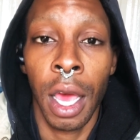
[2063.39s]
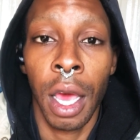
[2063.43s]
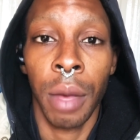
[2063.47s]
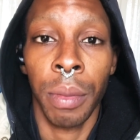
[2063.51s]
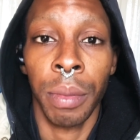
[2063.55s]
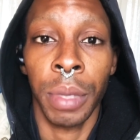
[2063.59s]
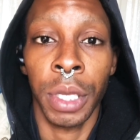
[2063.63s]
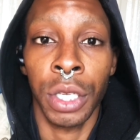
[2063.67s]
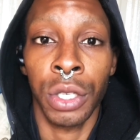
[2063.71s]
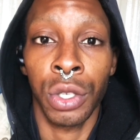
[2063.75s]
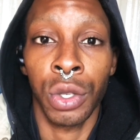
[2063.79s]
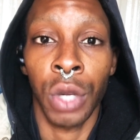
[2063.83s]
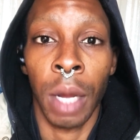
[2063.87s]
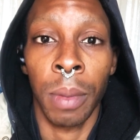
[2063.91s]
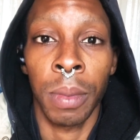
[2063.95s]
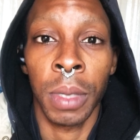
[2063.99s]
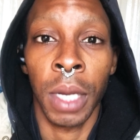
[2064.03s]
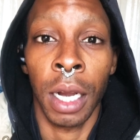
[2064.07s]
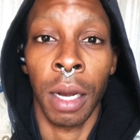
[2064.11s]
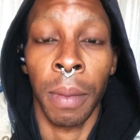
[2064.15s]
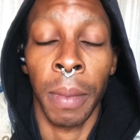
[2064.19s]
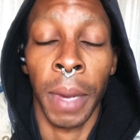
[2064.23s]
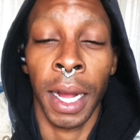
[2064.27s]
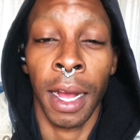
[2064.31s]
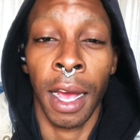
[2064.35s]
Please drop down
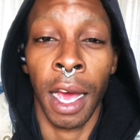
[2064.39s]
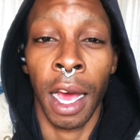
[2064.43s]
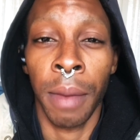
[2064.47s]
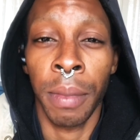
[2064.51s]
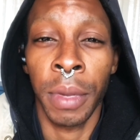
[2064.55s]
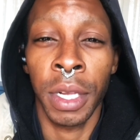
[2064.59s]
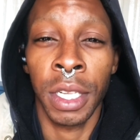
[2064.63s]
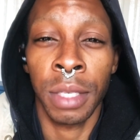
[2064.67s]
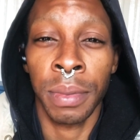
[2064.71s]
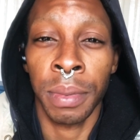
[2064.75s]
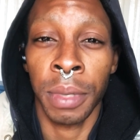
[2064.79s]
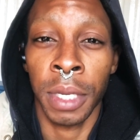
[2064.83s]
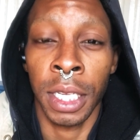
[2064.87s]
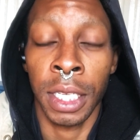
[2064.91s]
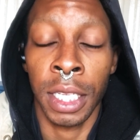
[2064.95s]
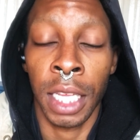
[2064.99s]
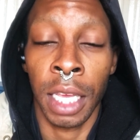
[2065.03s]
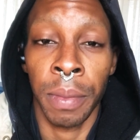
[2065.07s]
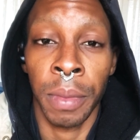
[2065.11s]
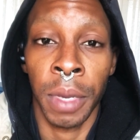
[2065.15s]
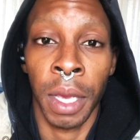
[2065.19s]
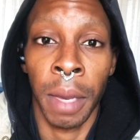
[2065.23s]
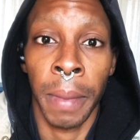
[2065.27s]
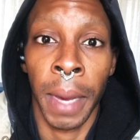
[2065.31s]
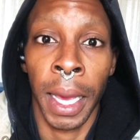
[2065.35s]
in my comments. Please hit
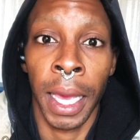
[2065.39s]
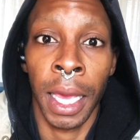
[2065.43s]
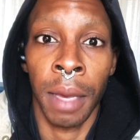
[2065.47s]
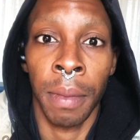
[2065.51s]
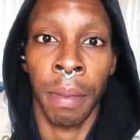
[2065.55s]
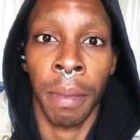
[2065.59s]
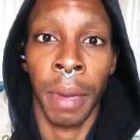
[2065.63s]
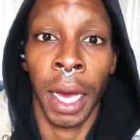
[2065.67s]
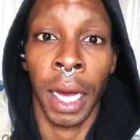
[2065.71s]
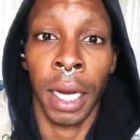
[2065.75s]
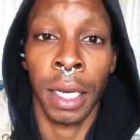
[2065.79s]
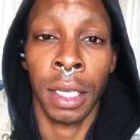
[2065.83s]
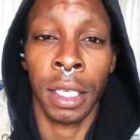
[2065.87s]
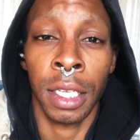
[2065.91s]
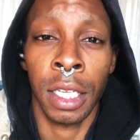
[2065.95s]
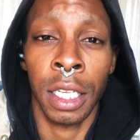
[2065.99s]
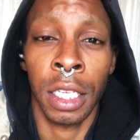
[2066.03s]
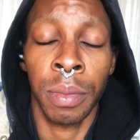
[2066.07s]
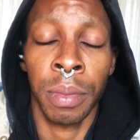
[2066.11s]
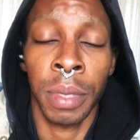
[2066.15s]
me in my inboxes.